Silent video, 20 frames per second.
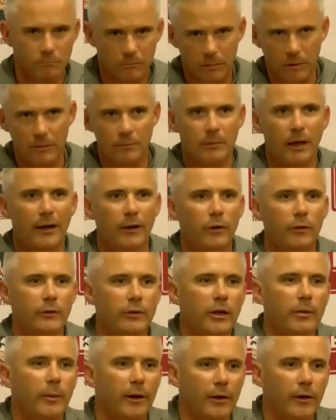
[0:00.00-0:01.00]
But I know the
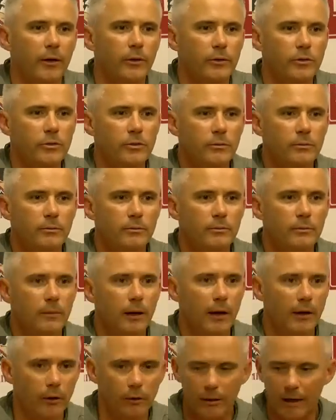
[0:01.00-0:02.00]
team I coach.
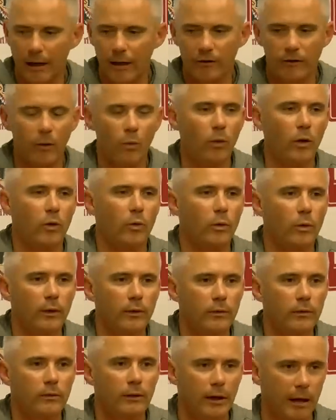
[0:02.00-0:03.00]
I know the guys I work
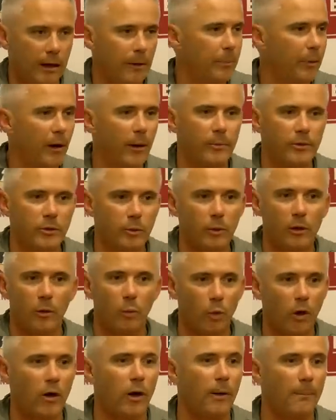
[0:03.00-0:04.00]
with, and I can promise you we're going
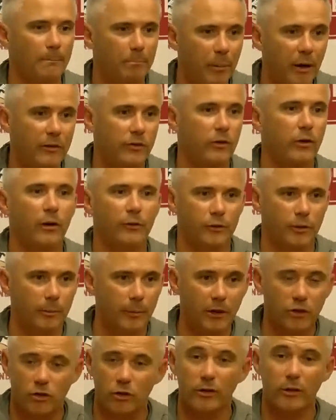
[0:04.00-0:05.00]
to work our butts off to
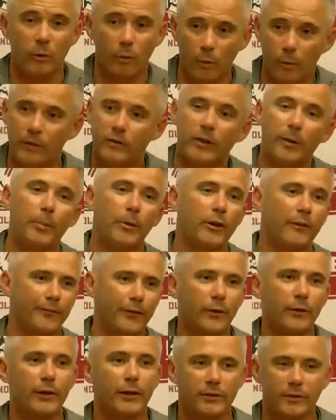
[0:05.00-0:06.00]
make sure that when we step on the
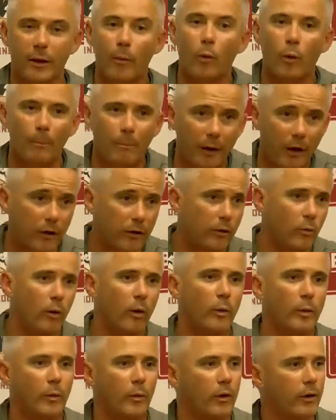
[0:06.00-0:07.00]
field the next time, we're better than
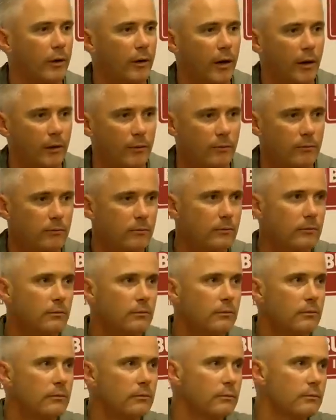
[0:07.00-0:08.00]
what we were today.
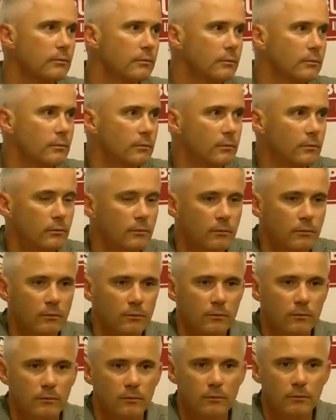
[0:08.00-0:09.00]
What did you think of
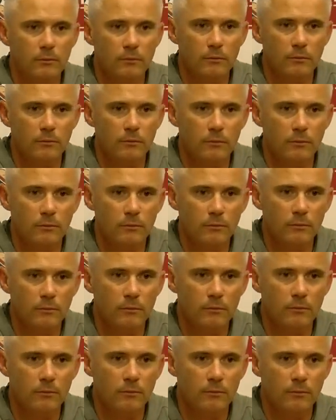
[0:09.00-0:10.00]
Wake Up from the defense,
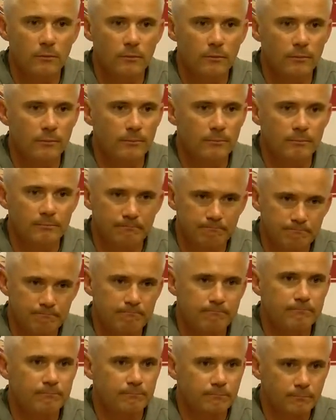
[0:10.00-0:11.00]
and how much did the
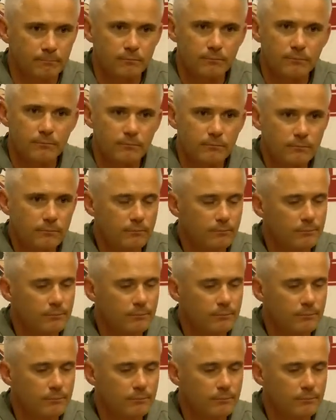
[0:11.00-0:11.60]
absence of Fabien?